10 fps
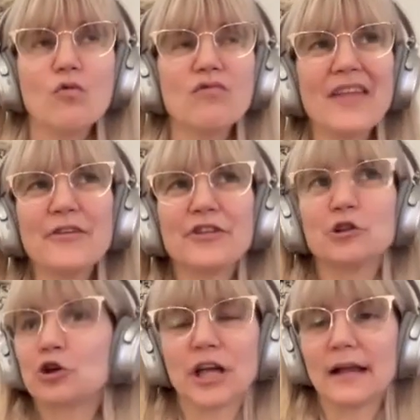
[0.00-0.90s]
Rather
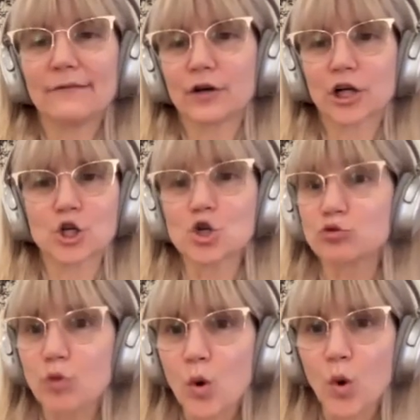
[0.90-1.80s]
than looking for
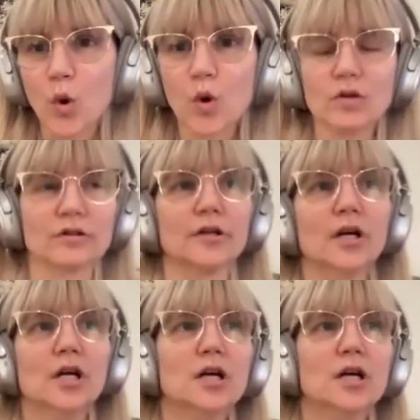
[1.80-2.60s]
control or,